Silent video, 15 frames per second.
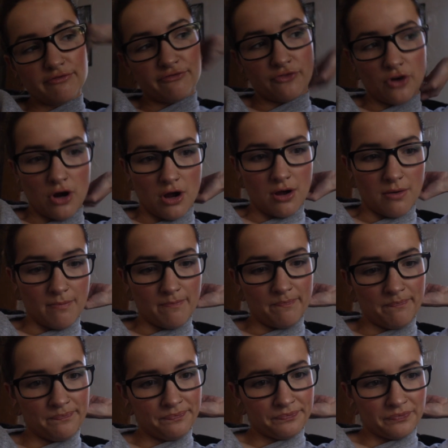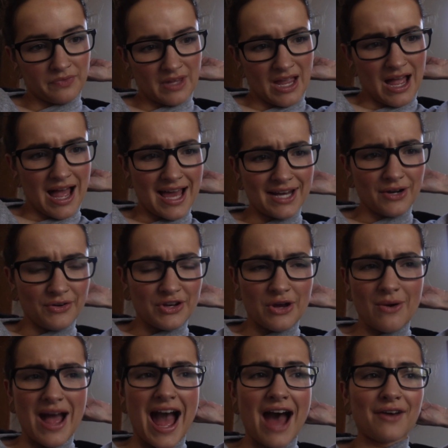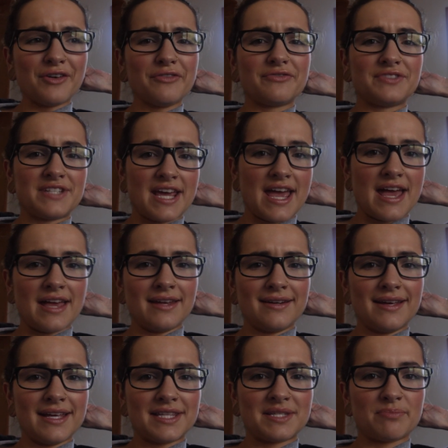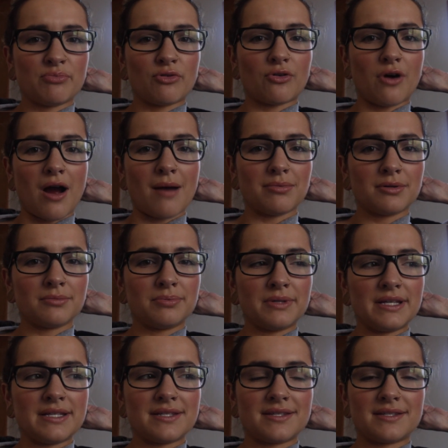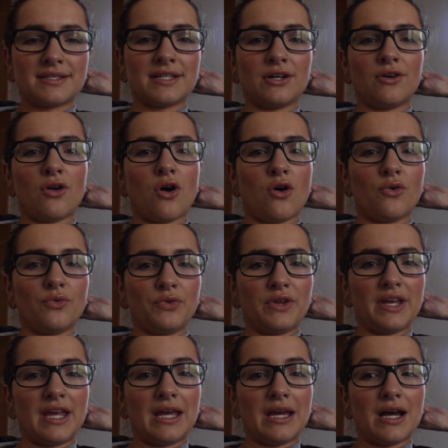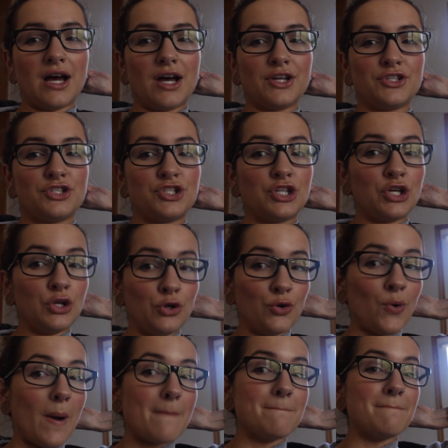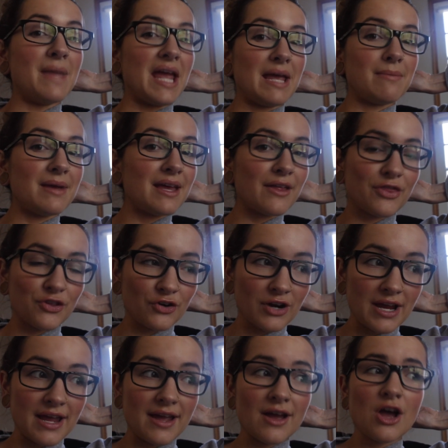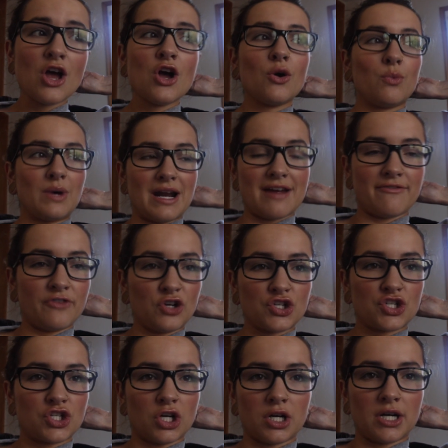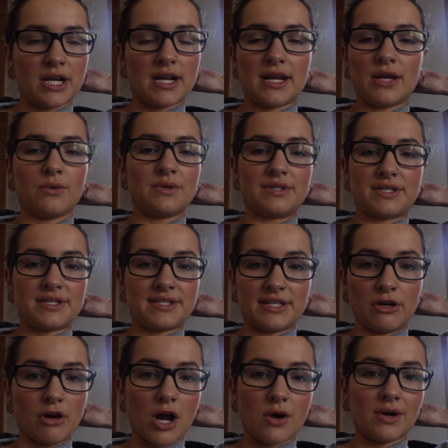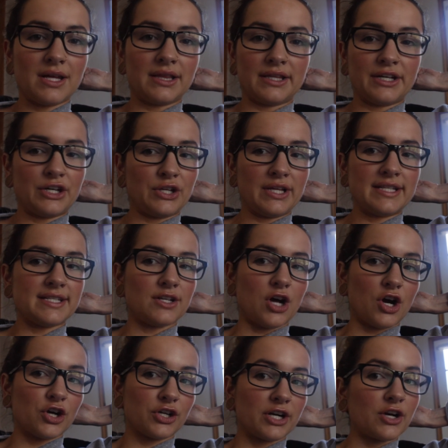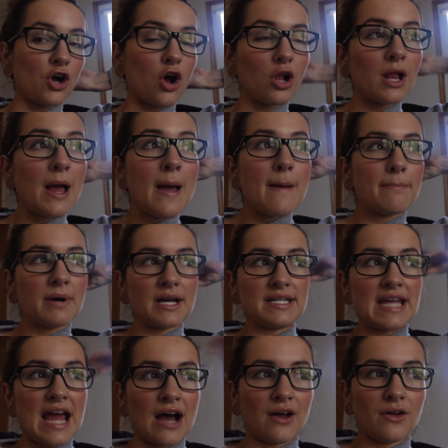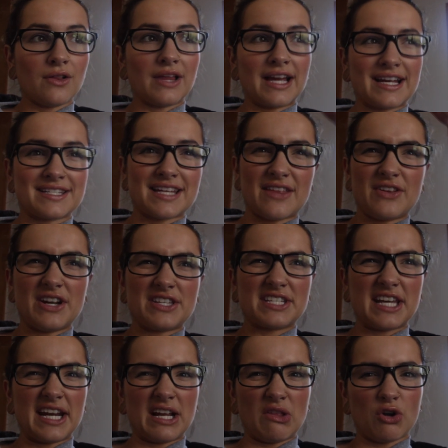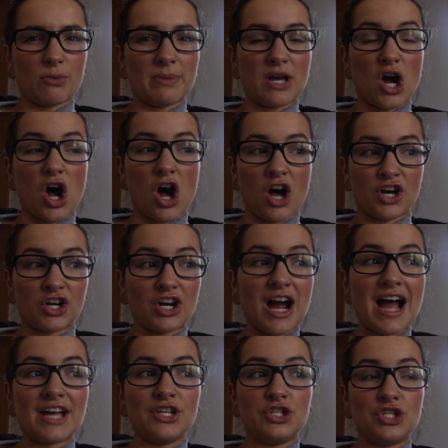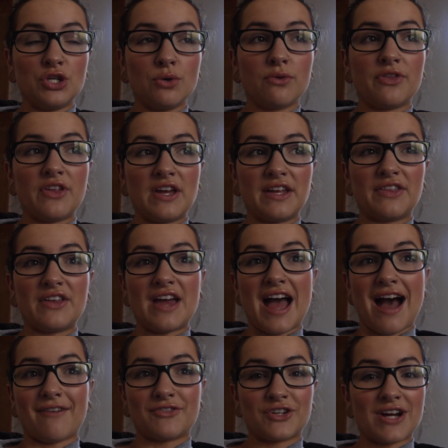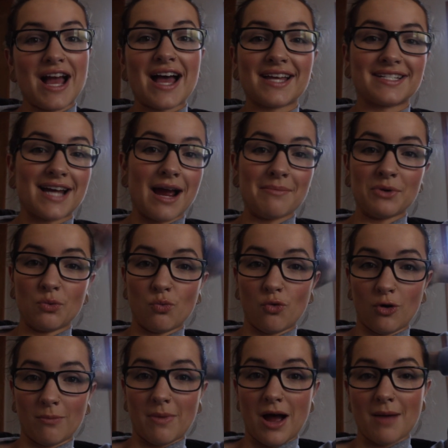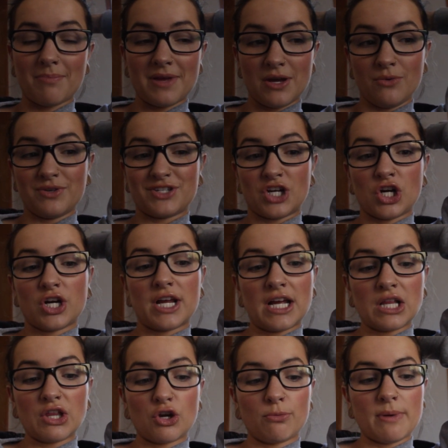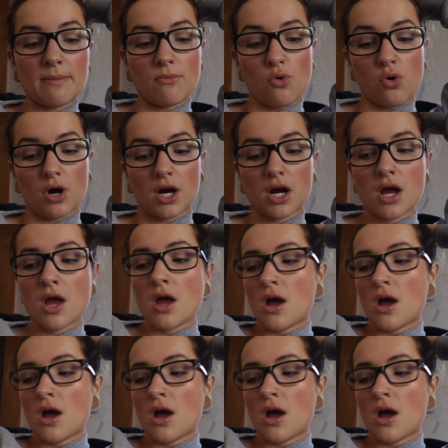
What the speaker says: from, I don't know, out of 10, it's probably still only a 2, maybe a 3. When I first started, it was a 0. It literally did not hurt at all. But now, like I said, that it's getting a little bit hotter, I do think that after it had time to warm up, it was hurting a little bit more.